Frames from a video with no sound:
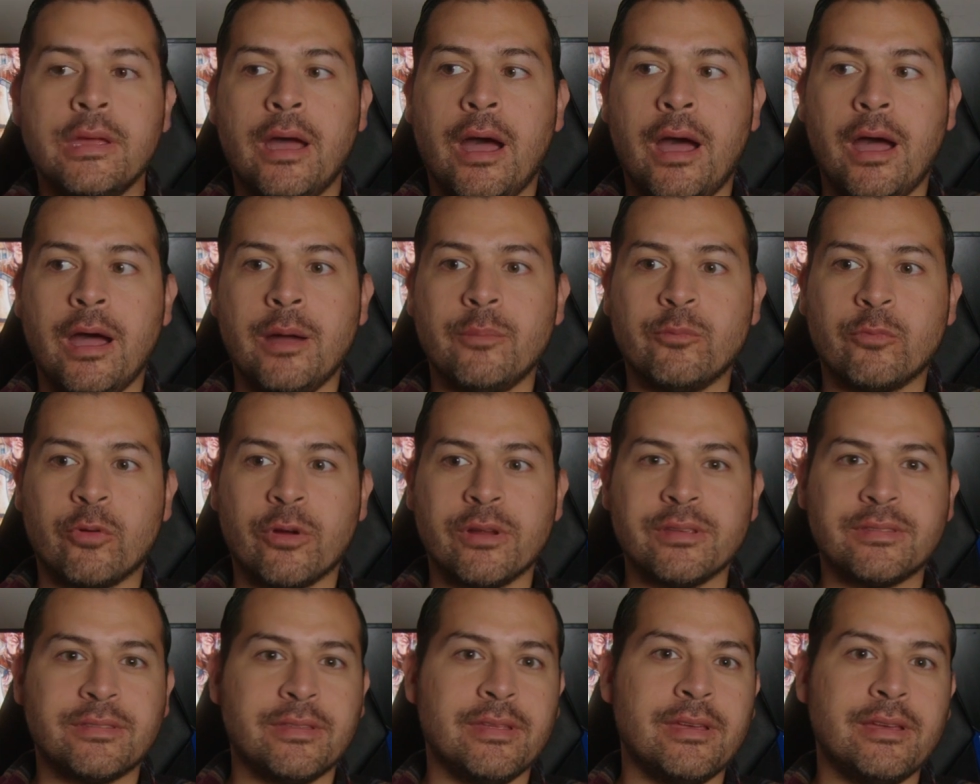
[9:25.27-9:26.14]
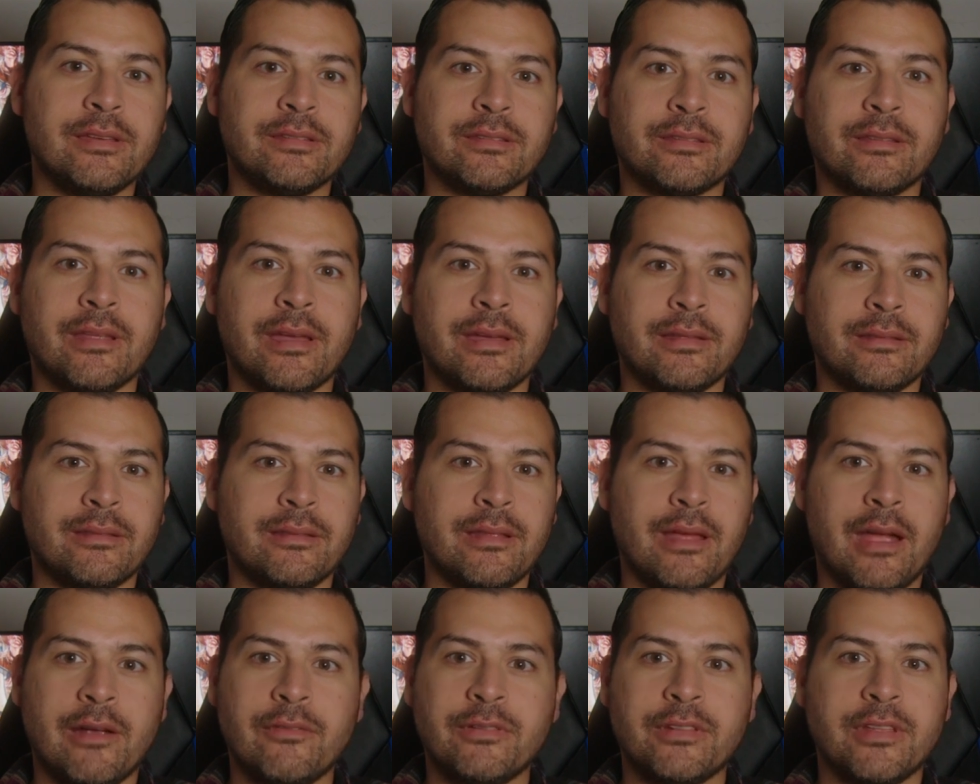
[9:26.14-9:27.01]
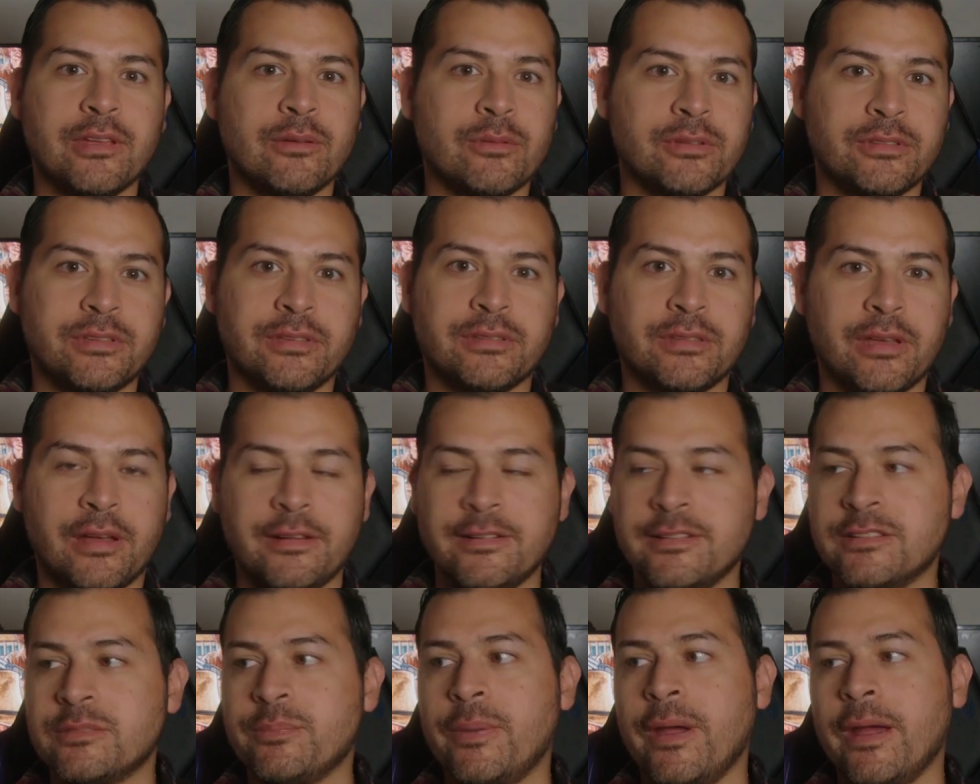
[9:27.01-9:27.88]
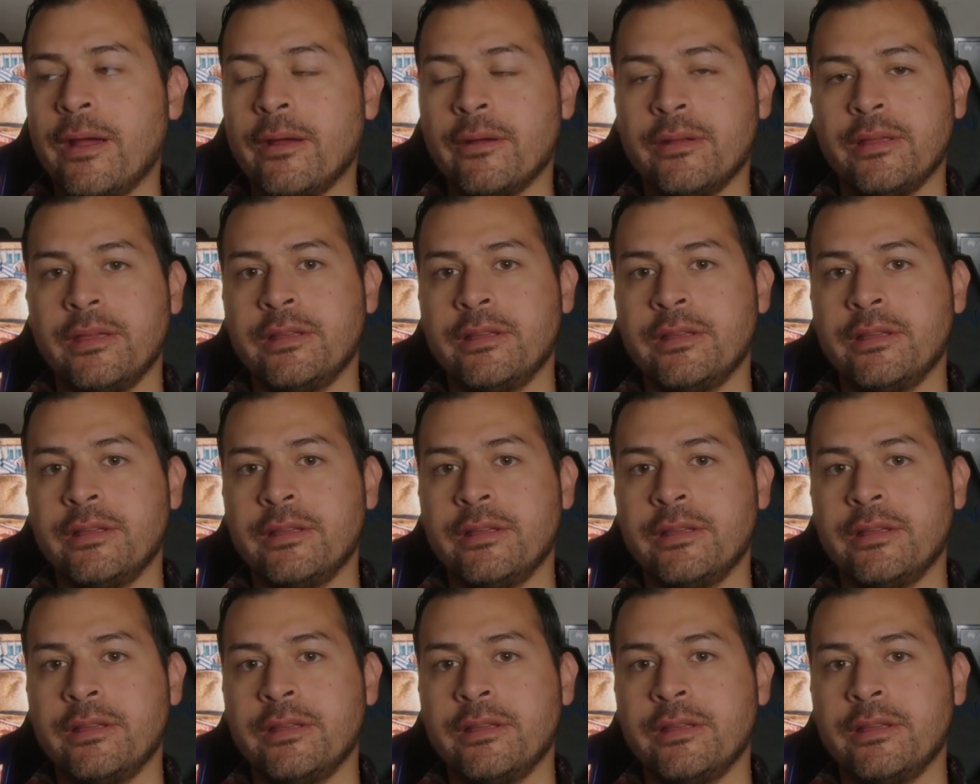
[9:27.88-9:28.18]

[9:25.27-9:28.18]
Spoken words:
Whereas this, like, everything was just uninspired,